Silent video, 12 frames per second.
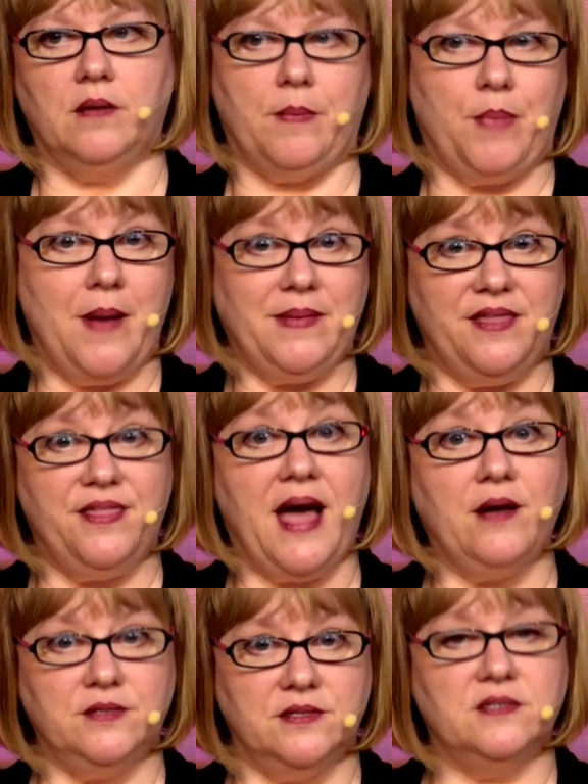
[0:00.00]
probably
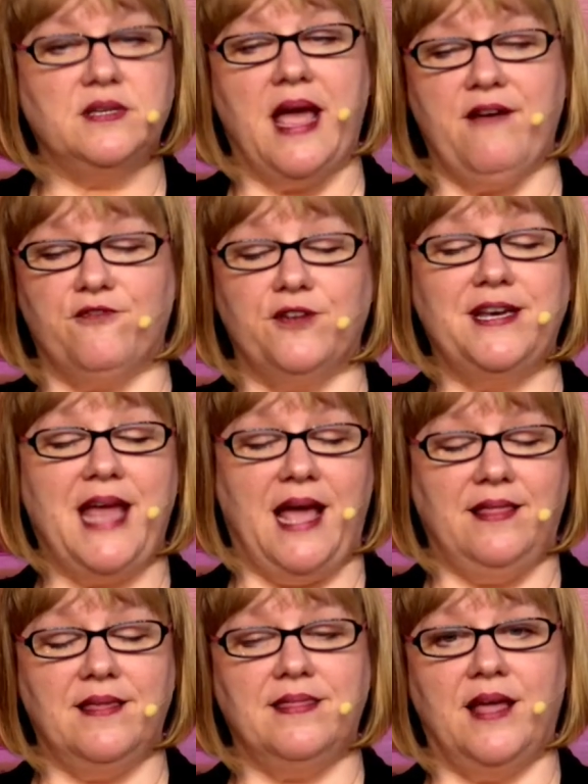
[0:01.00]
thousands every
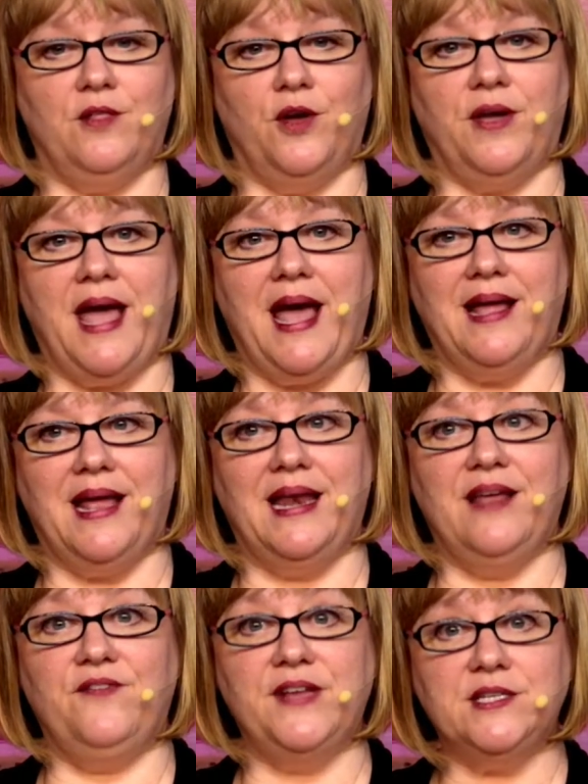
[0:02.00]
day that they look at. And
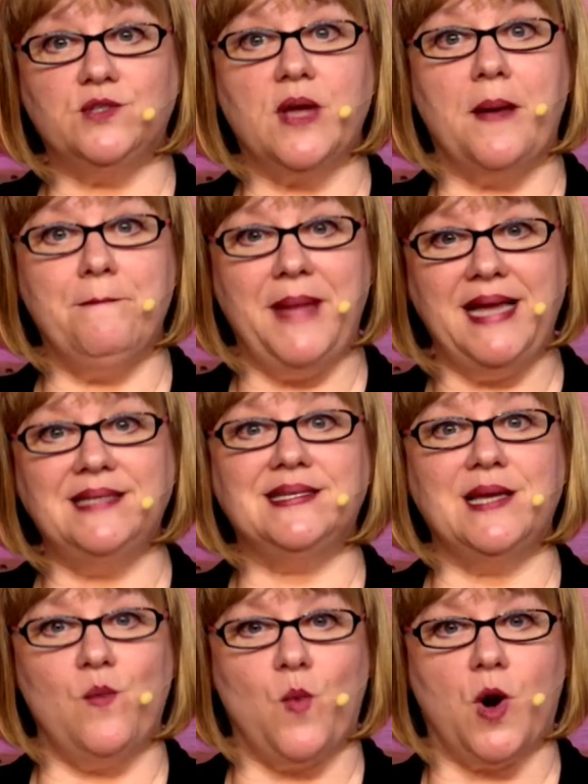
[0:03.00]
if it's
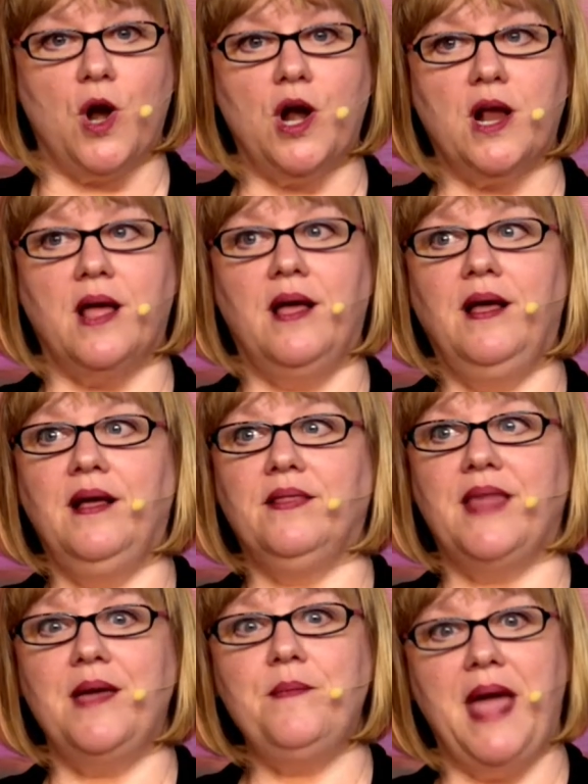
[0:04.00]
amazing work,
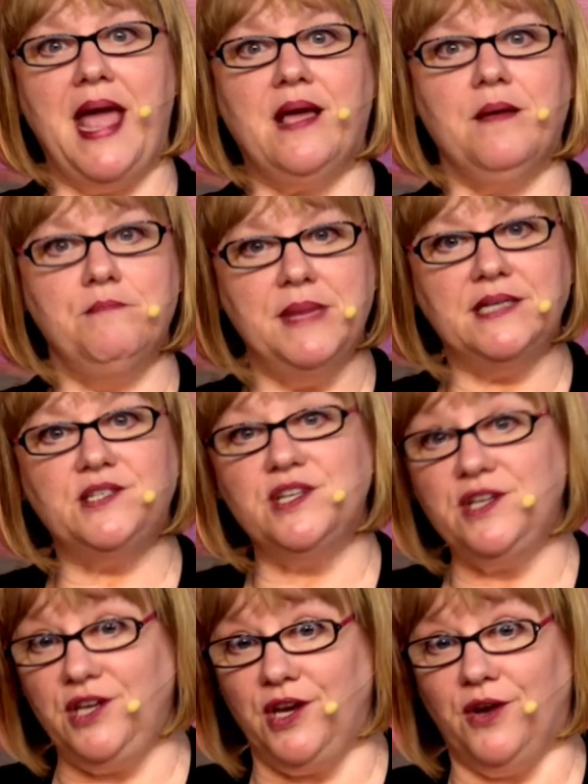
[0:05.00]
they may
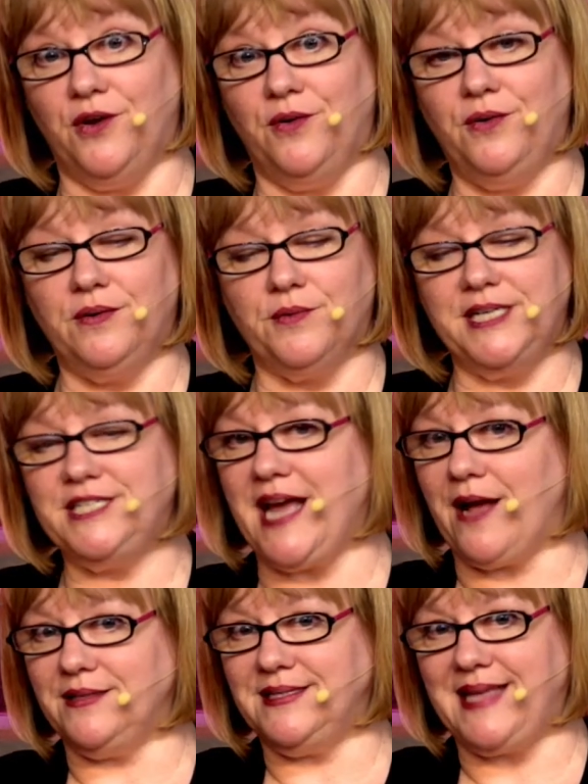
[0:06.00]
commission you, reach
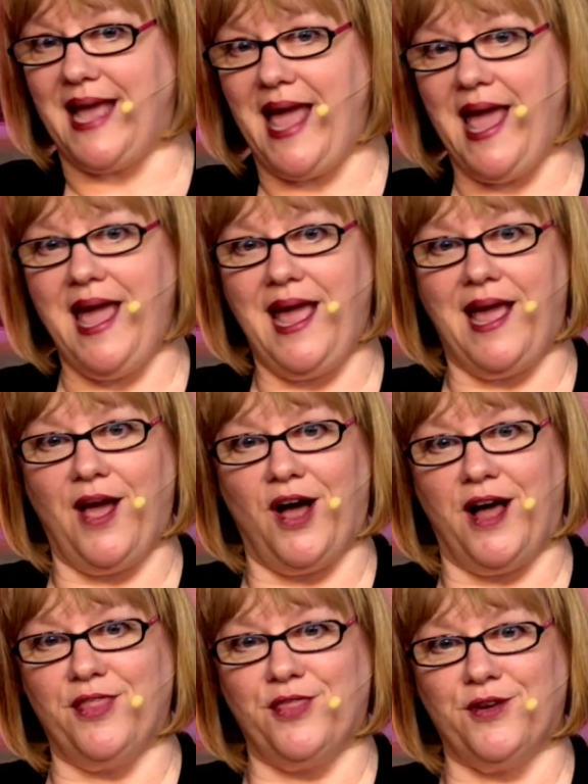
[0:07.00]
out and say, hey,
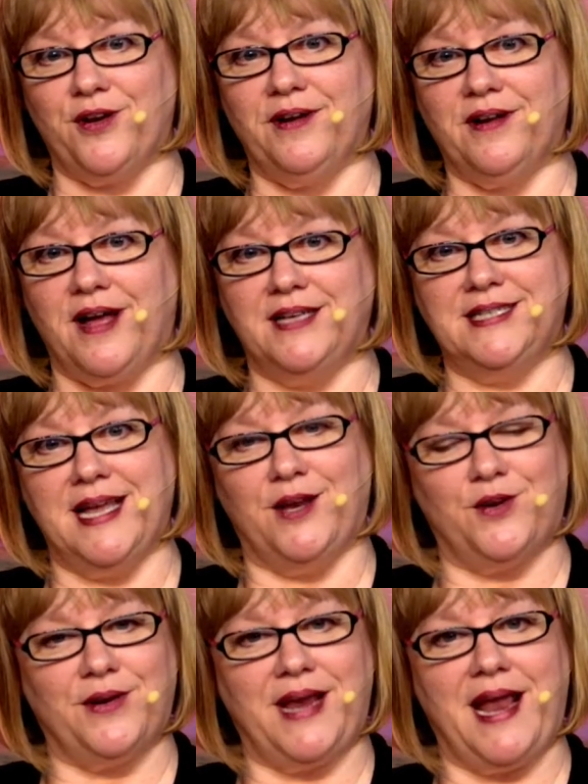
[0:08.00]
author,
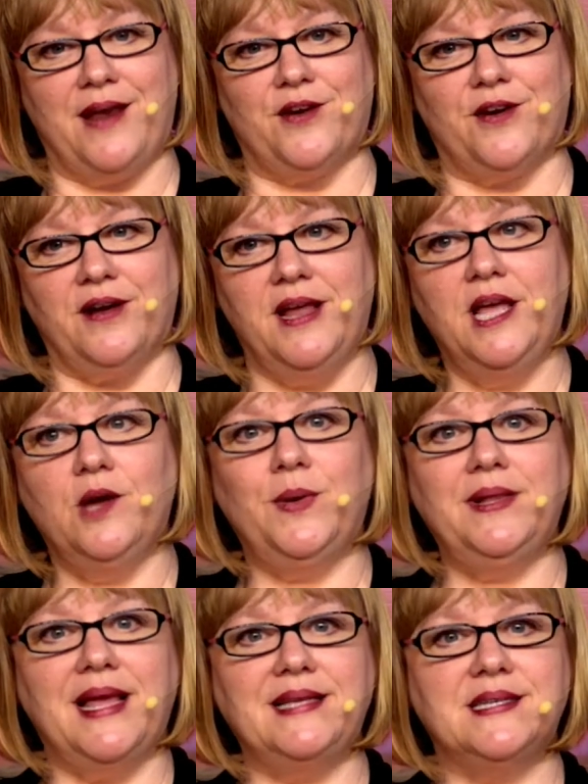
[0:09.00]
content creator,
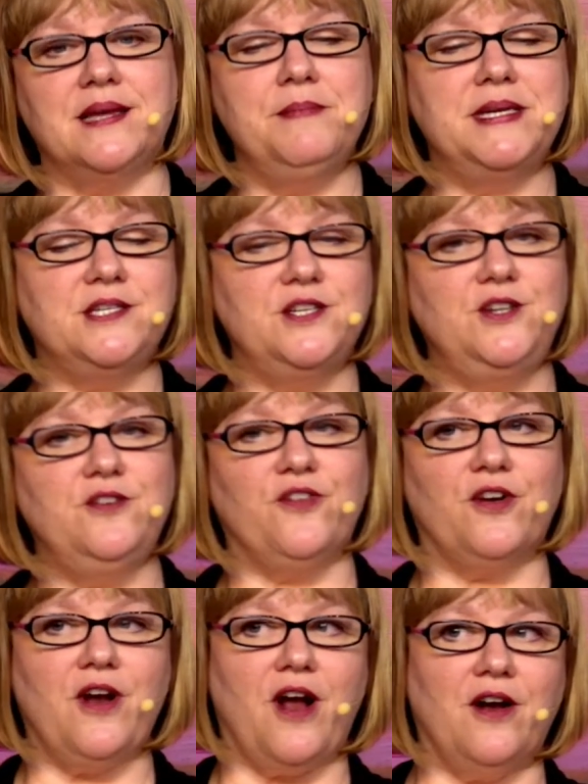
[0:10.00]
we'd like to commission you
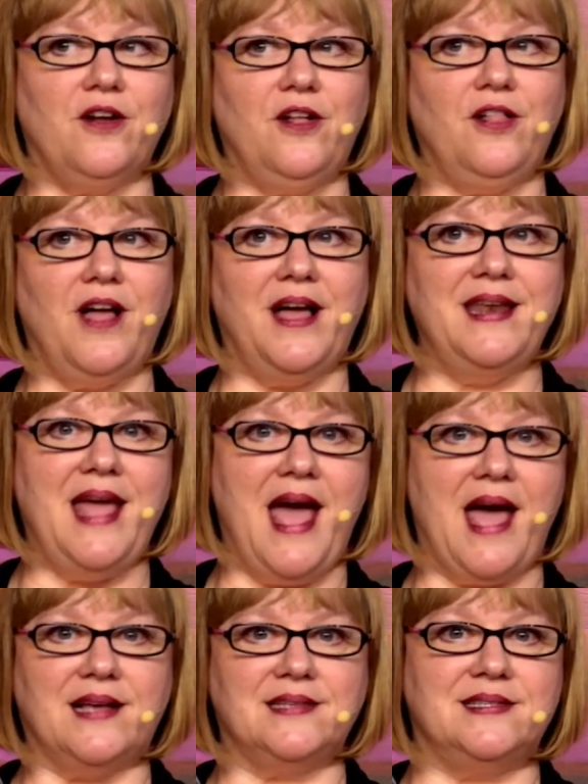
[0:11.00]
for an article on
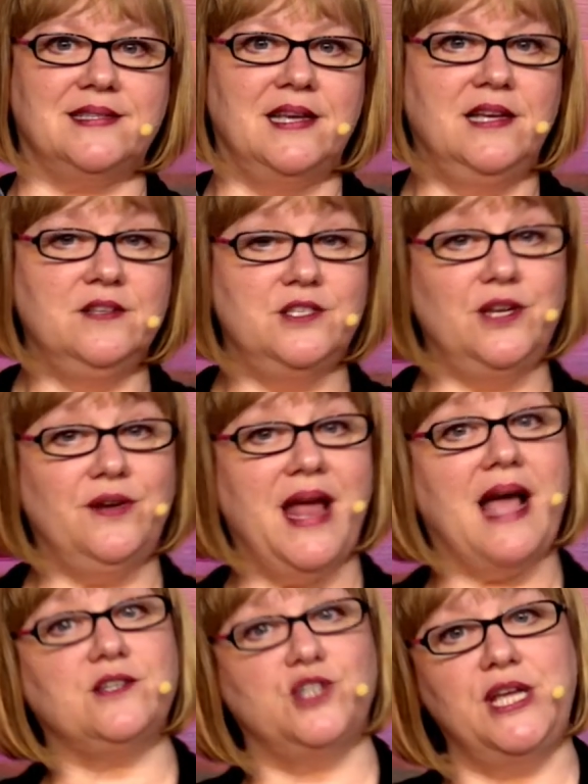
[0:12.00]
X. So you could
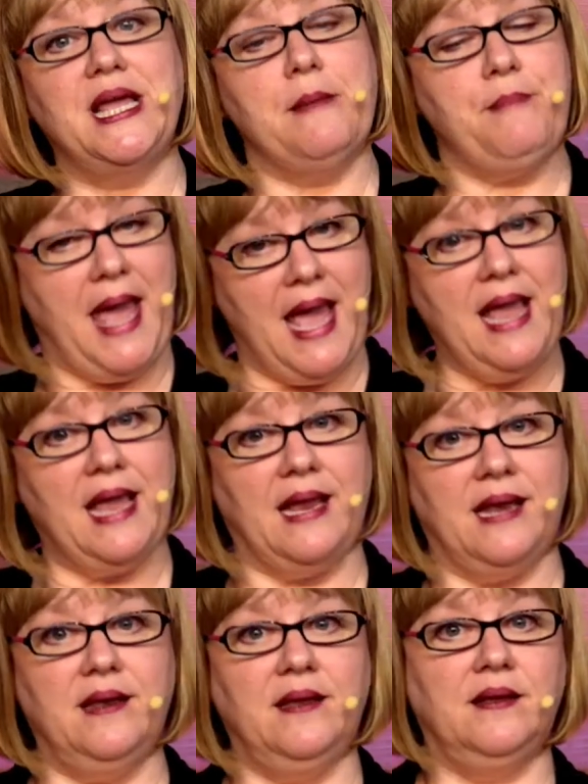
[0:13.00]
actually get
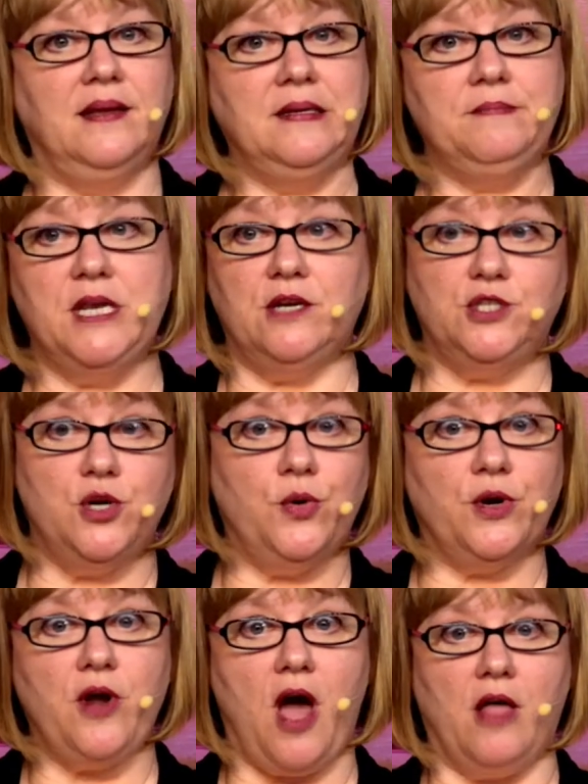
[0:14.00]
paid,
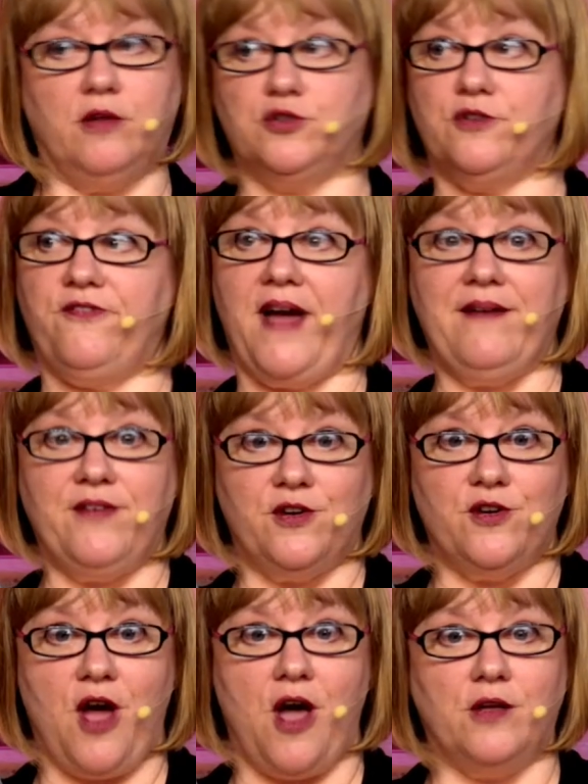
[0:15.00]
$200 or
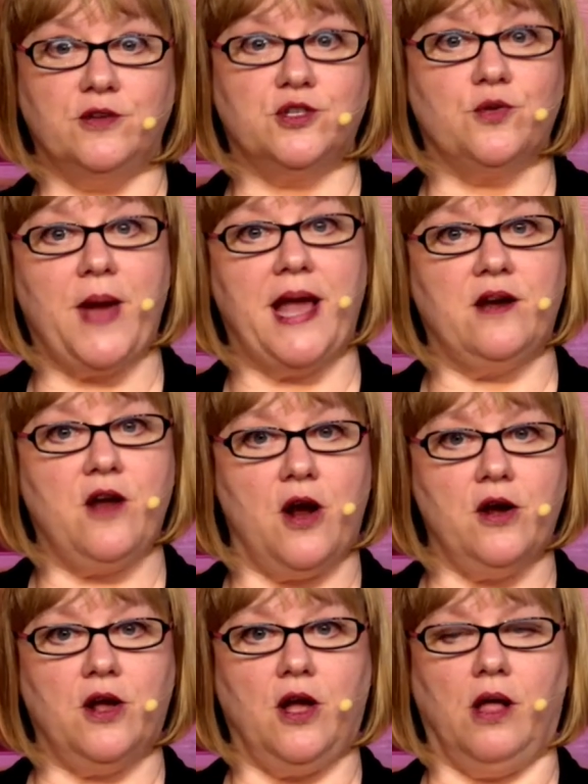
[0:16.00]
$500 to write an
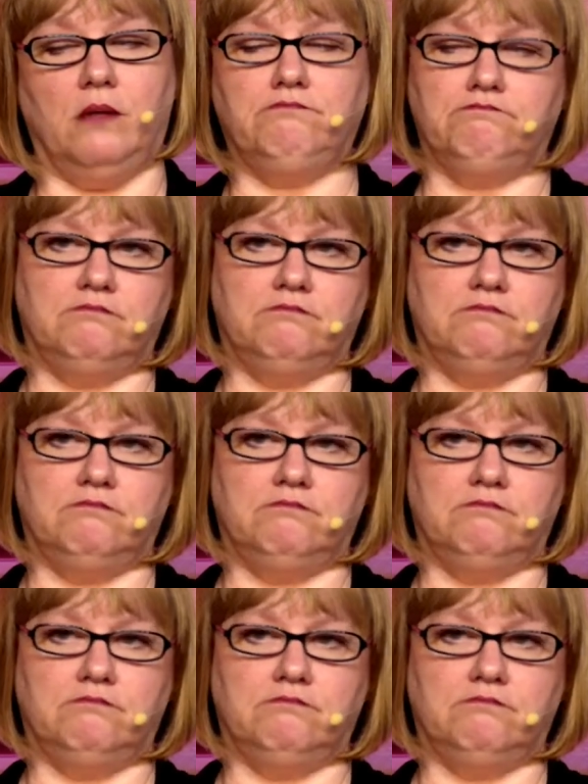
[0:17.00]
article.